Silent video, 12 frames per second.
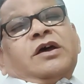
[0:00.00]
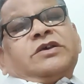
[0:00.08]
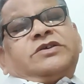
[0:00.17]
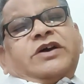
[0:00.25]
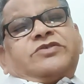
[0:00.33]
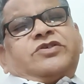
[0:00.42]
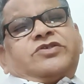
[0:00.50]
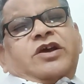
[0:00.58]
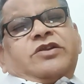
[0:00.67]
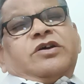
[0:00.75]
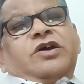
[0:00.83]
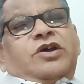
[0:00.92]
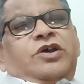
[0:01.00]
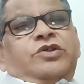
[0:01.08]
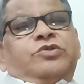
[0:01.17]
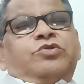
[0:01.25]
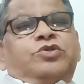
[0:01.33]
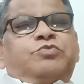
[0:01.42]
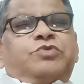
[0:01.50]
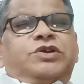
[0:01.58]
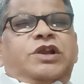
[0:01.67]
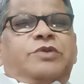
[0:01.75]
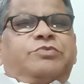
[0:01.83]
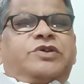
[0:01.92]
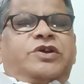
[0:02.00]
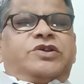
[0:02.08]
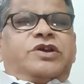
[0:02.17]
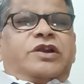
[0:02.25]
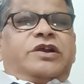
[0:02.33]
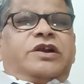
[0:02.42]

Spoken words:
Succession, Hindus, Muslims, Christian,